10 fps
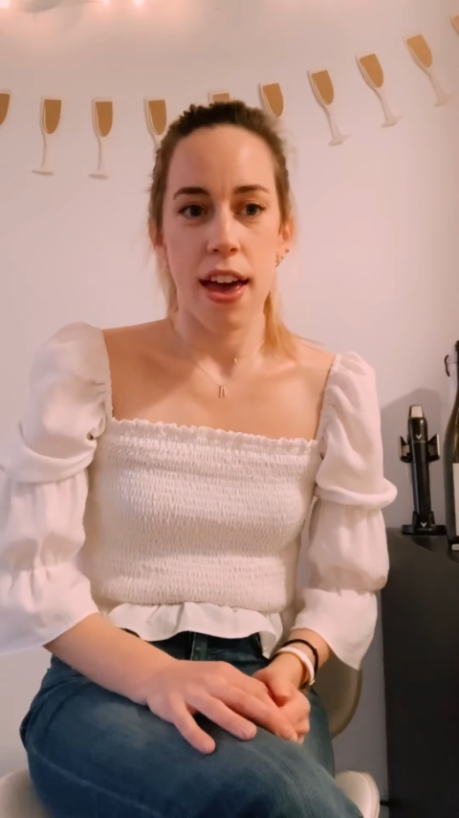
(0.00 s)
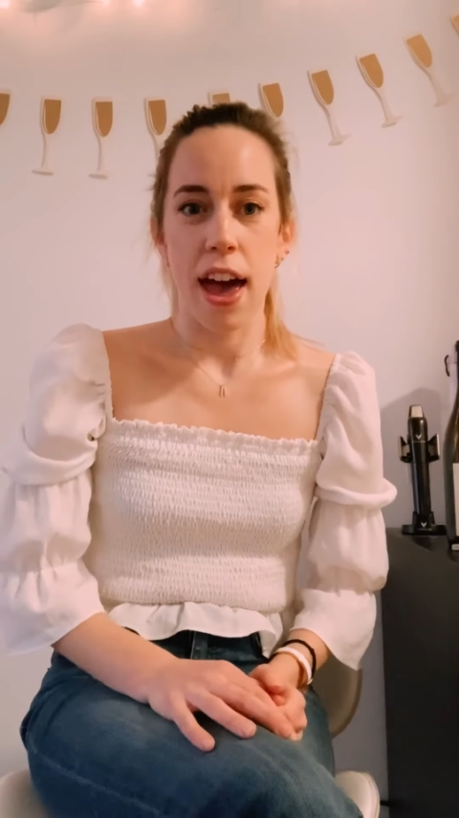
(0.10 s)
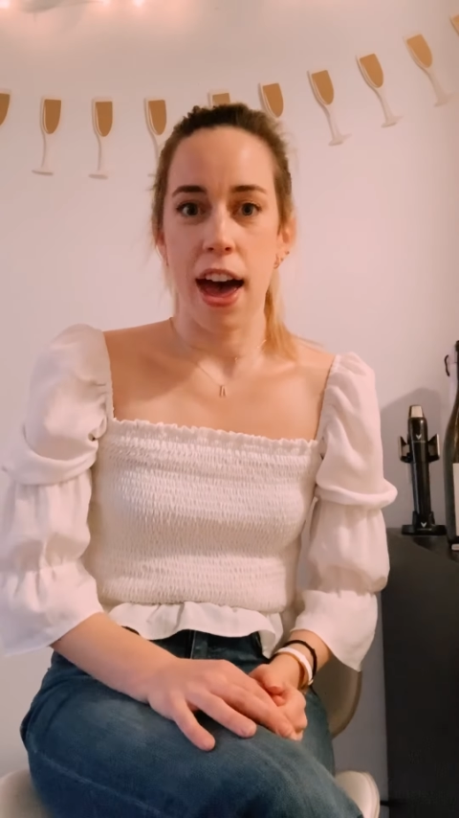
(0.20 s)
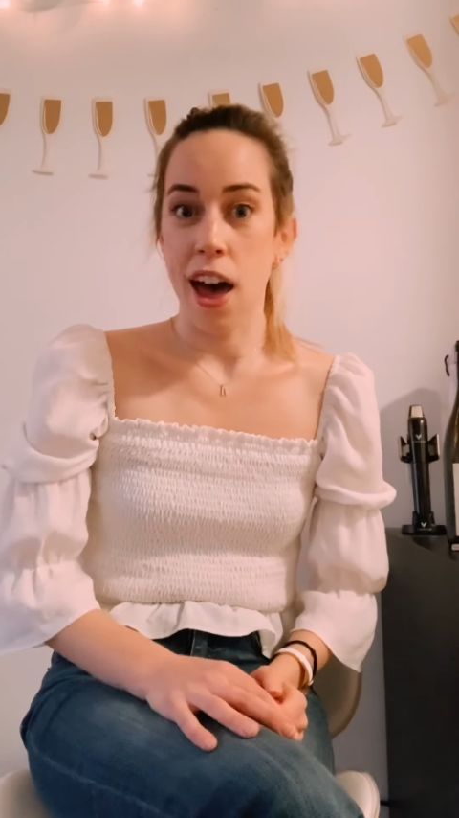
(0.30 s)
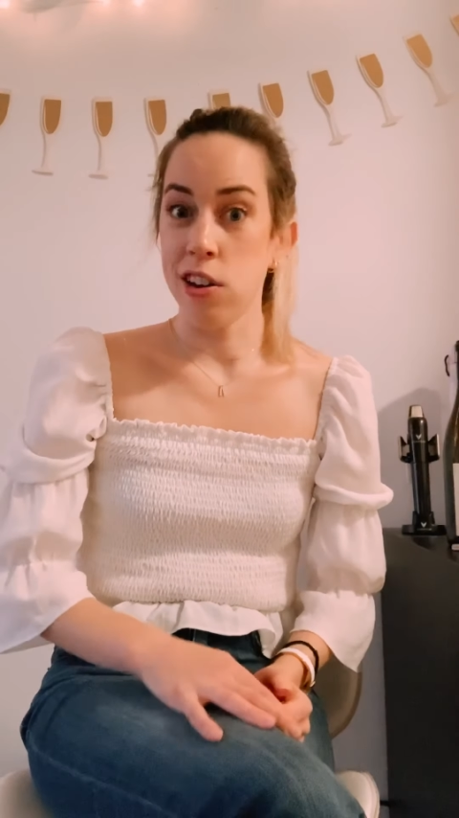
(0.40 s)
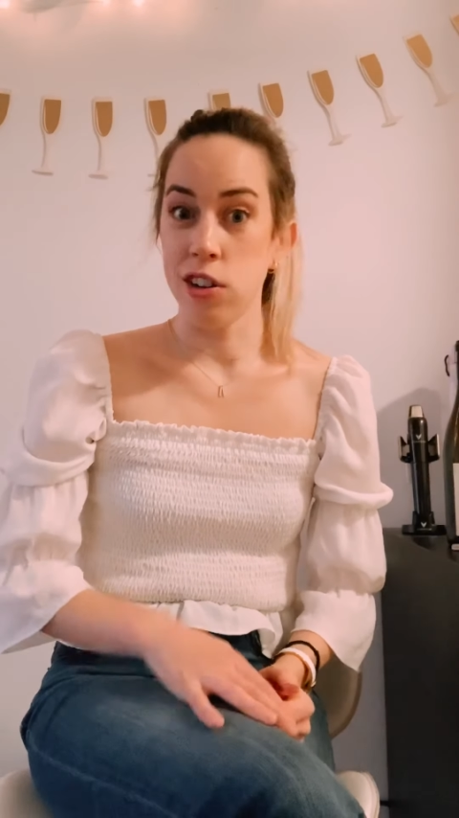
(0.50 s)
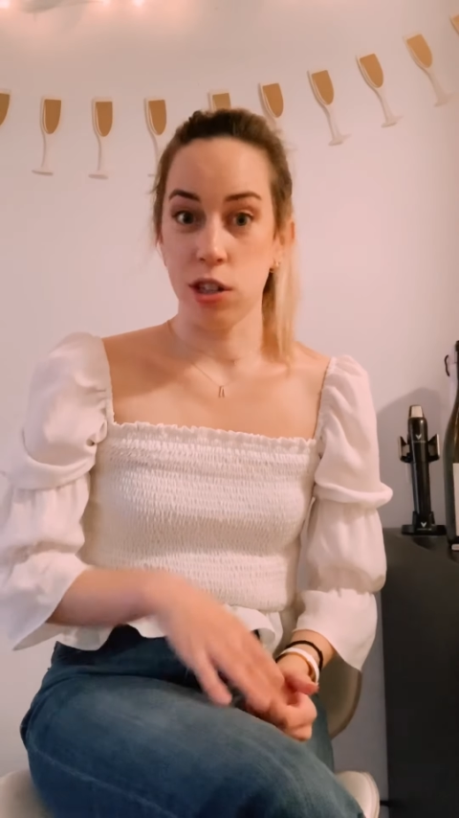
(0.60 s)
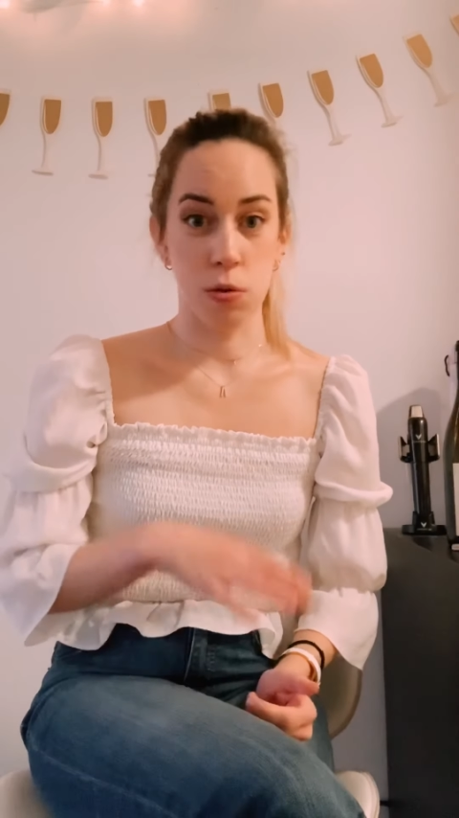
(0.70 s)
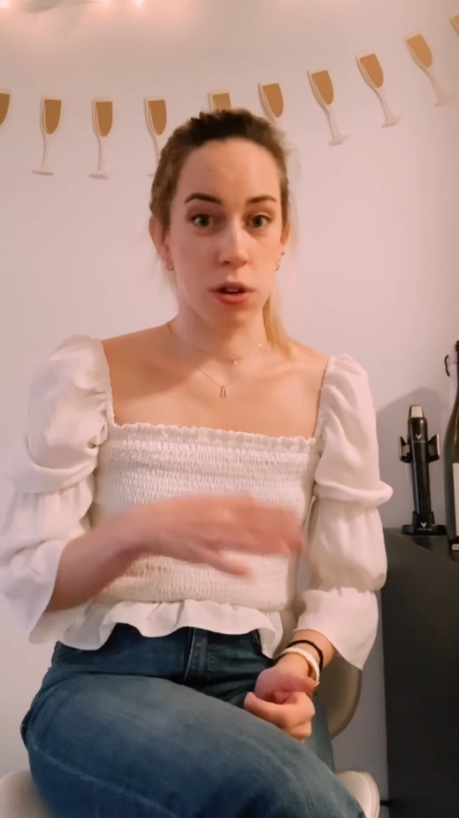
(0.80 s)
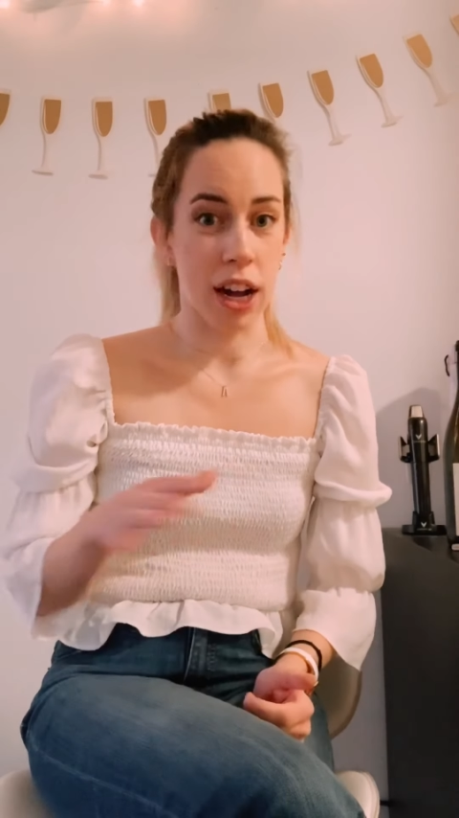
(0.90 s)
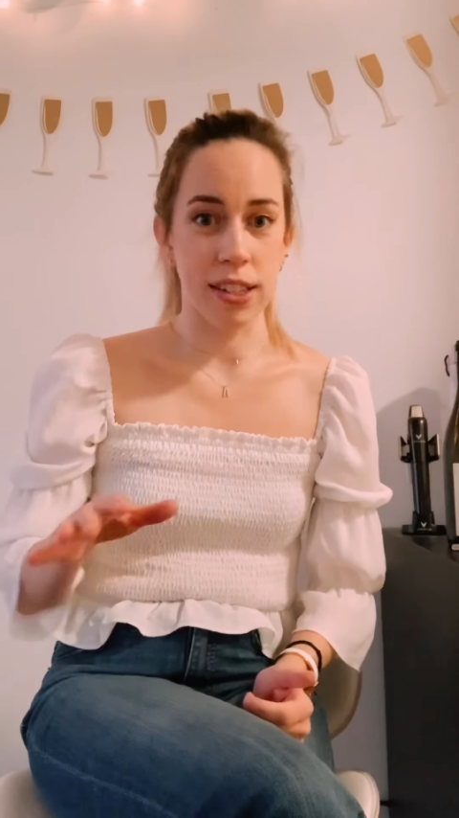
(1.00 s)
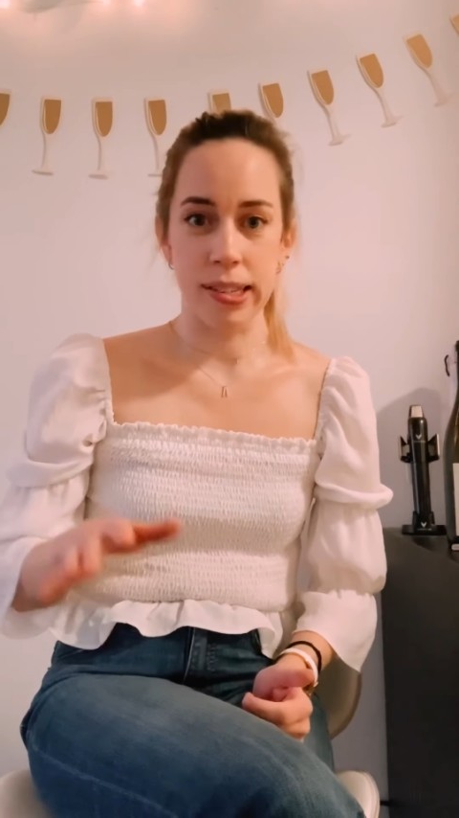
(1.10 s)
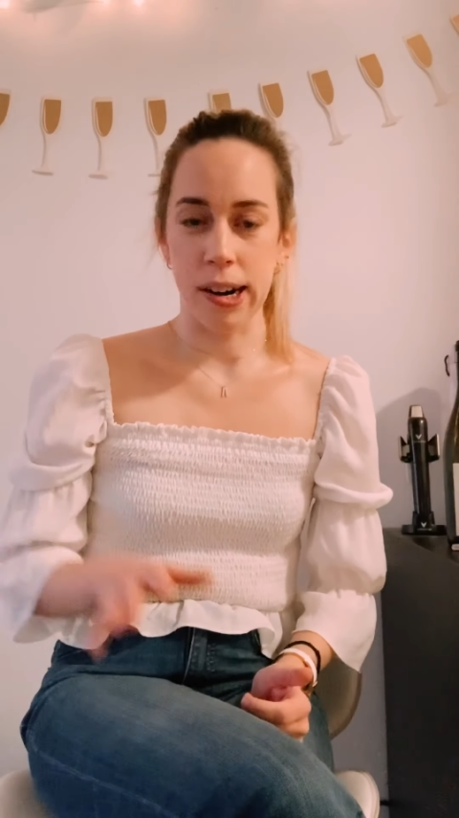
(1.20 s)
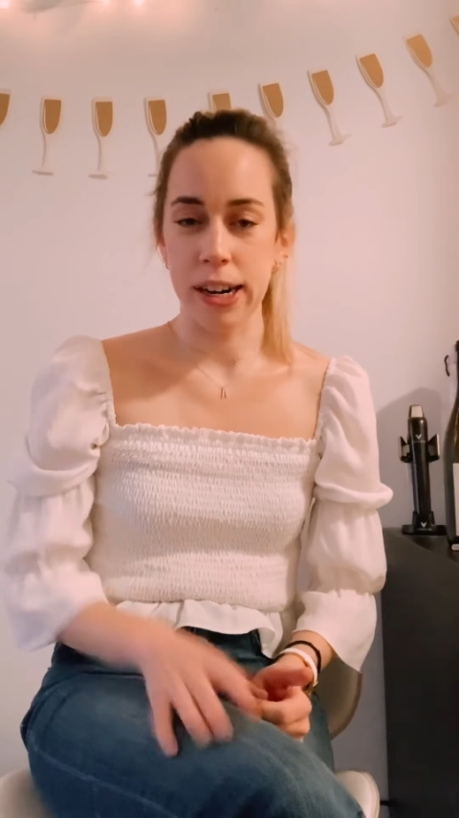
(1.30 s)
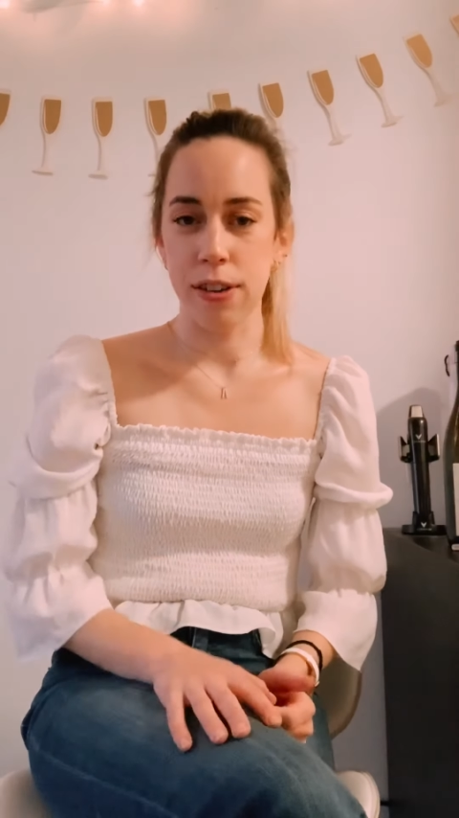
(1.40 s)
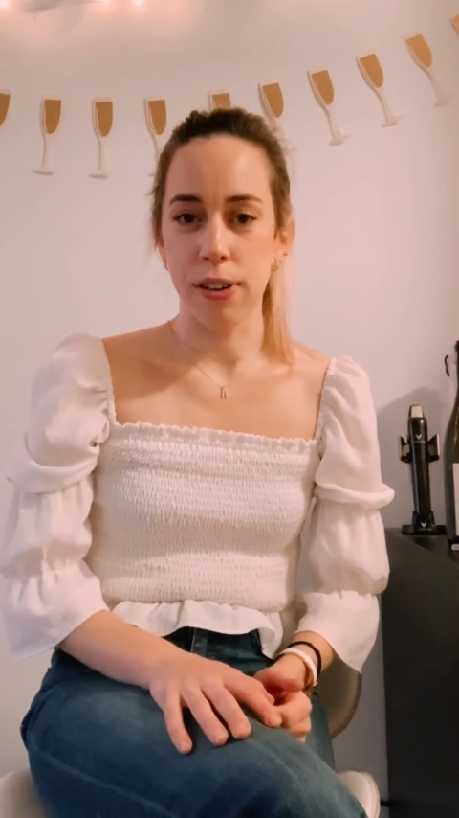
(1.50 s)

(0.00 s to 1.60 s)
and just got started